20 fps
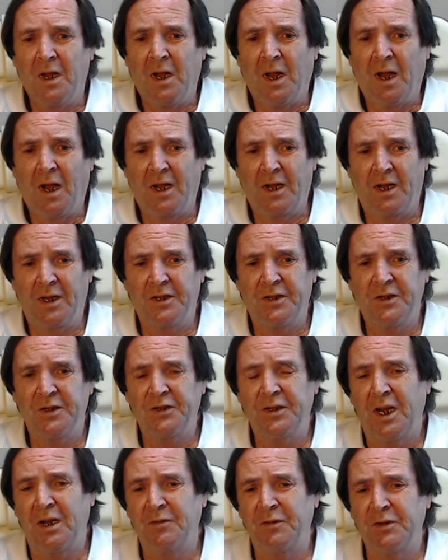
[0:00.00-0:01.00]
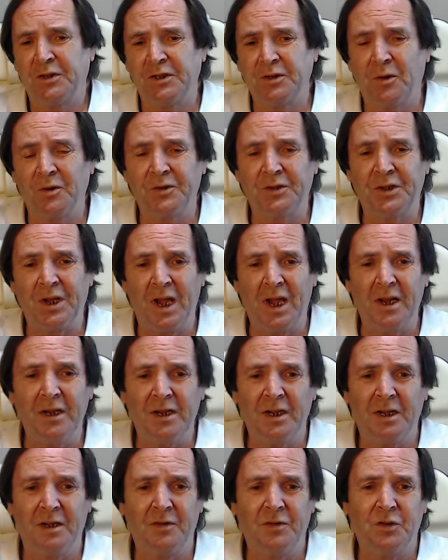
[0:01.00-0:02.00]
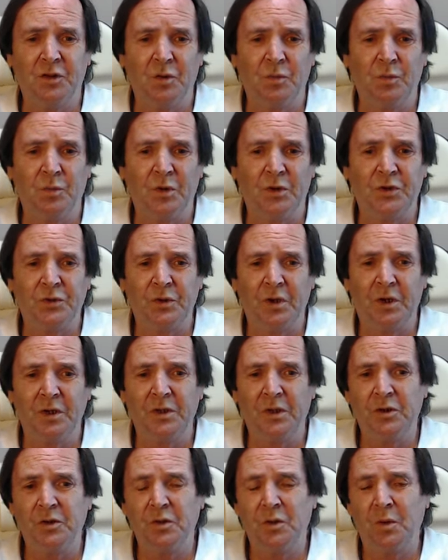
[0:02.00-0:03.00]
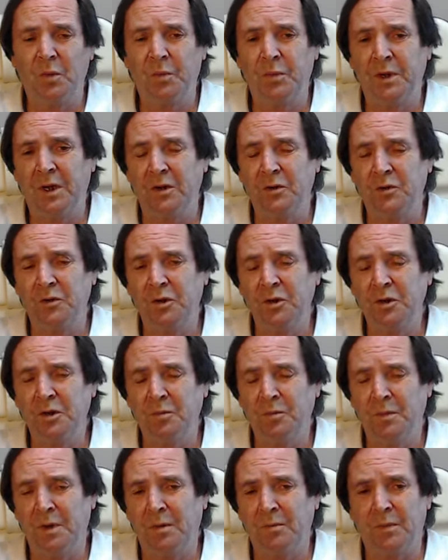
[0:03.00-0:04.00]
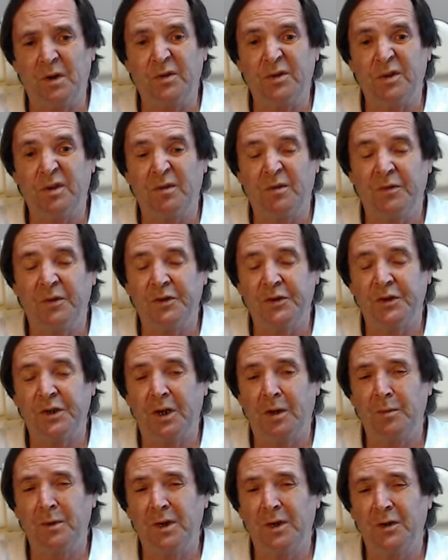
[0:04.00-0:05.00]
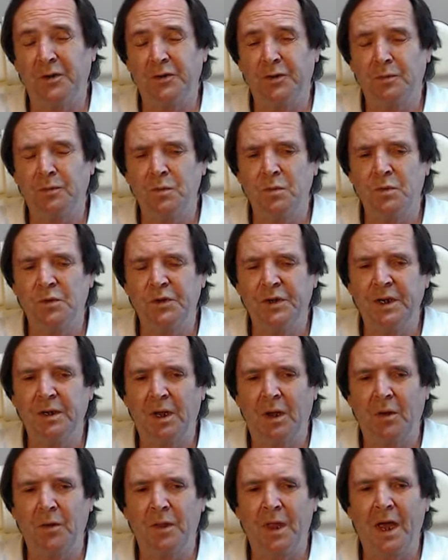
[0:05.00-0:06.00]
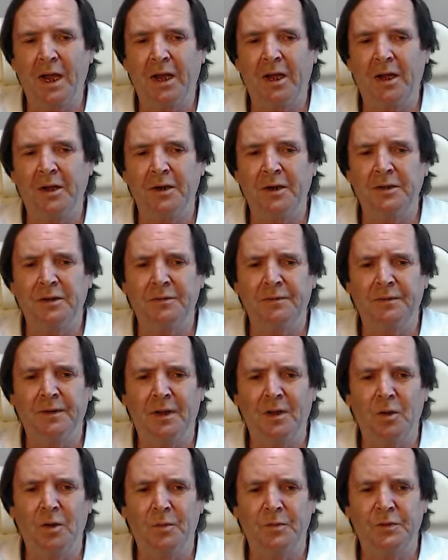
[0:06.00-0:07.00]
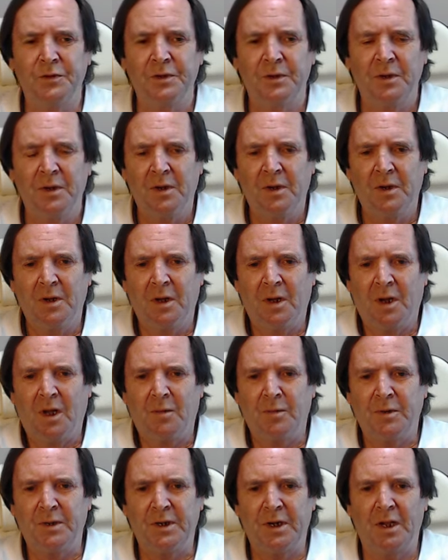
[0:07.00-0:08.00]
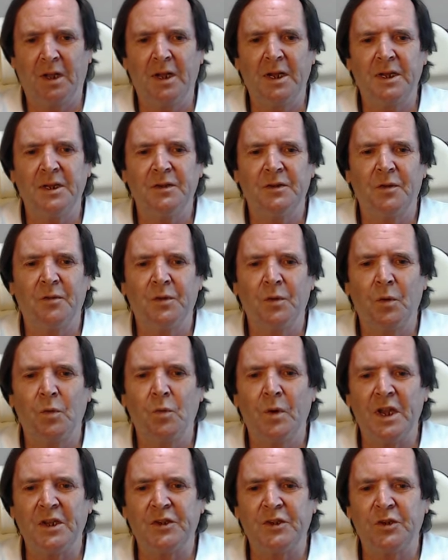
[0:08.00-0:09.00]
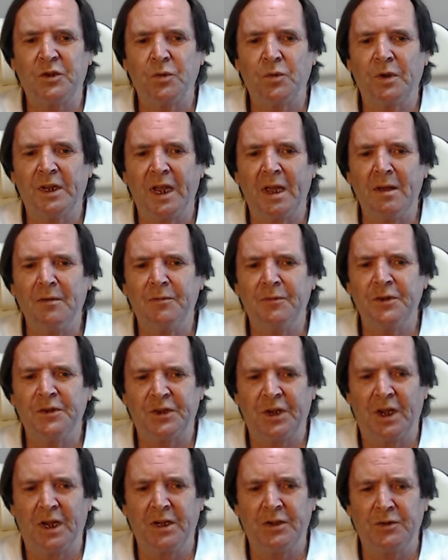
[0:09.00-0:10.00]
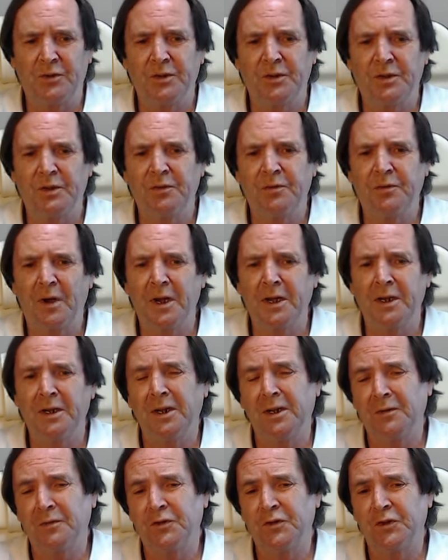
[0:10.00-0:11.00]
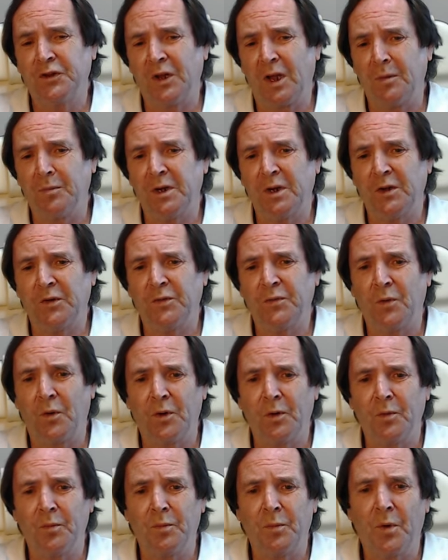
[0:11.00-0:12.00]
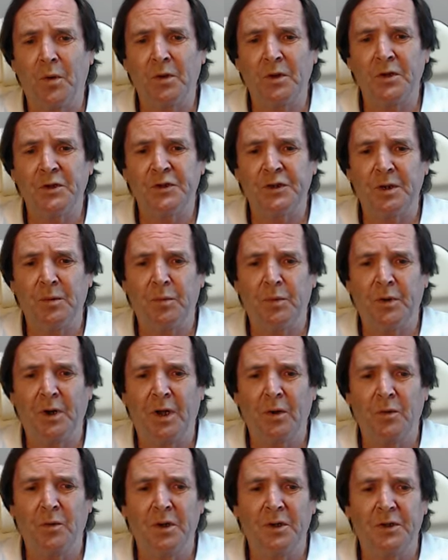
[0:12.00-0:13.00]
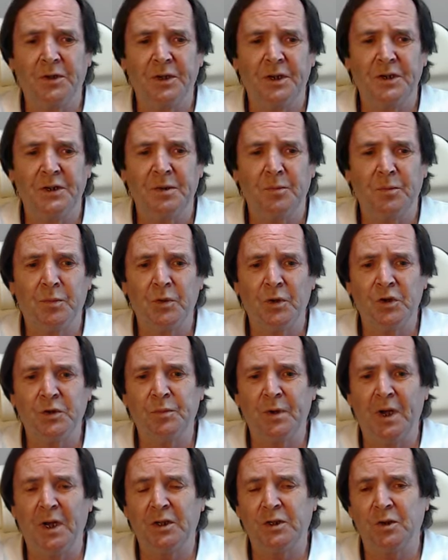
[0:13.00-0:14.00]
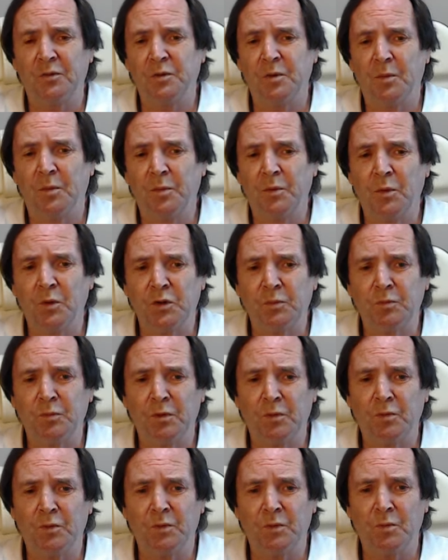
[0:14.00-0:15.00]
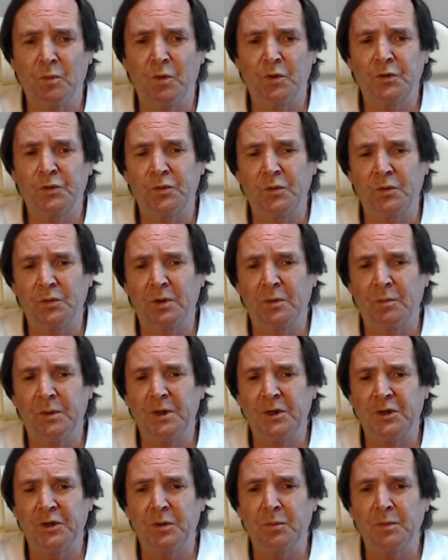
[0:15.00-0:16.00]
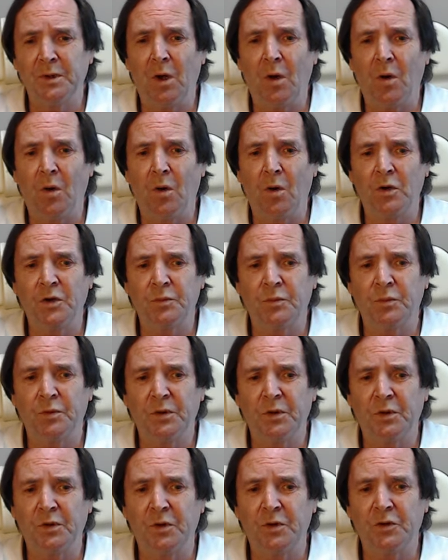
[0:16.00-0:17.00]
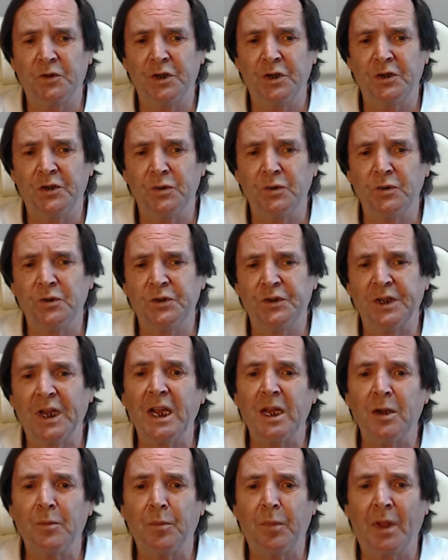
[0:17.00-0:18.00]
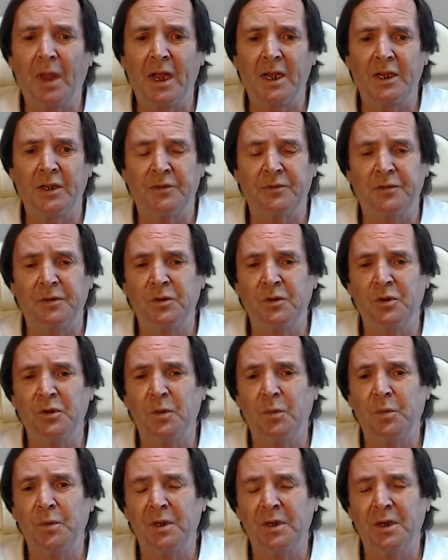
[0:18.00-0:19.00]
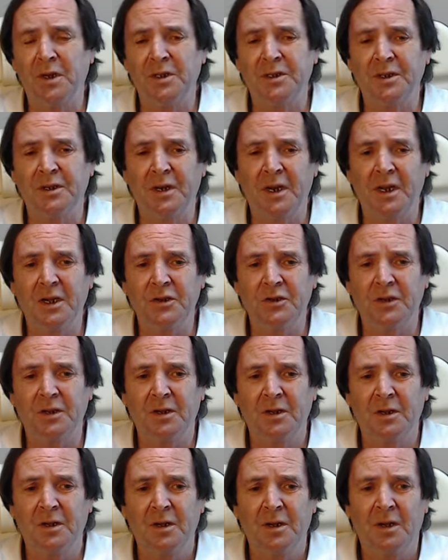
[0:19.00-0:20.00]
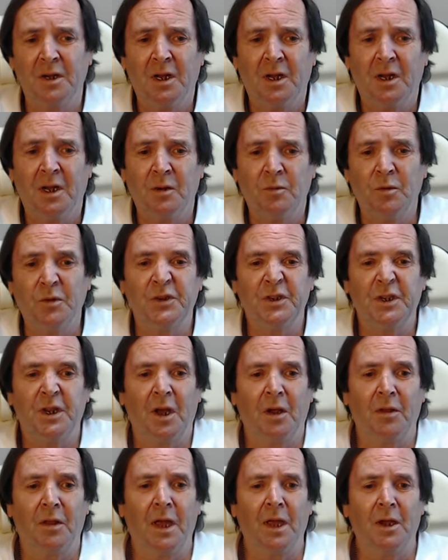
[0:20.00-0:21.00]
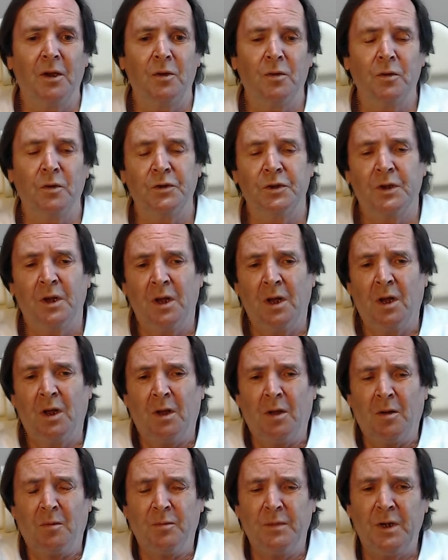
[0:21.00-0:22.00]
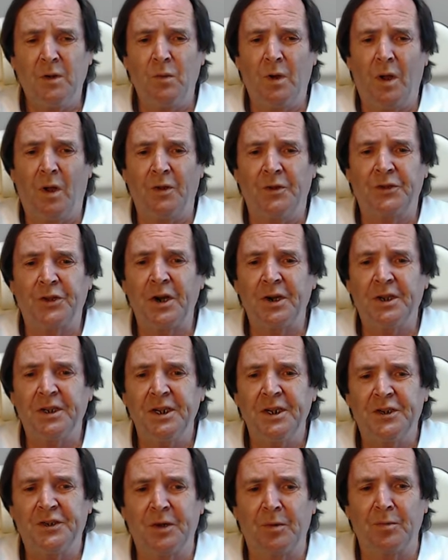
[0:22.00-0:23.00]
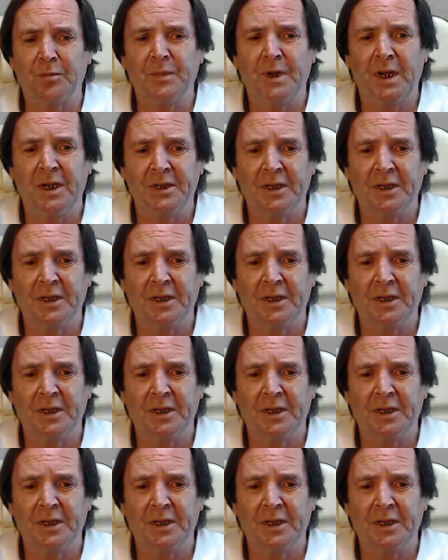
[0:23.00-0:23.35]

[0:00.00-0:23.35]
uh, to serve as an alternative to pursuing the European Union membership for Serbia. So we'll see how that kind of develops. I mean, in light of the West's growing emphasis on defining Serbia's foreign policy priorities, the prospect of rapprochement with Moscow appears to be at odds with the country's new stated plans for European integration. We'll see how that goes. Meanwhile, Turkey submitted an